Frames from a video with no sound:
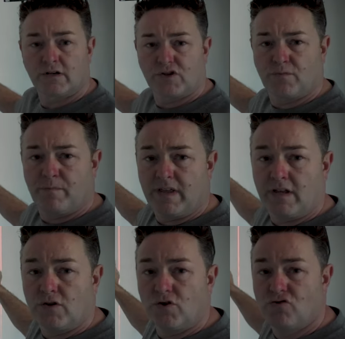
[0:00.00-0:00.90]
should
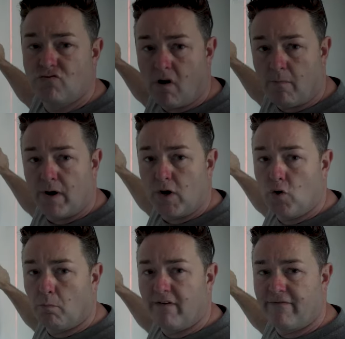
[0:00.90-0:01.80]
be drop
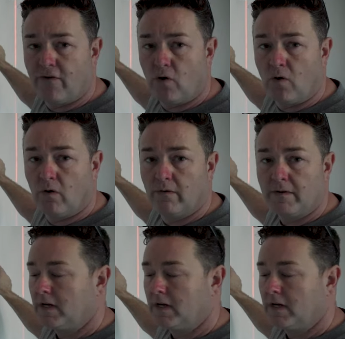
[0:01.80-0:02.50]
number 4.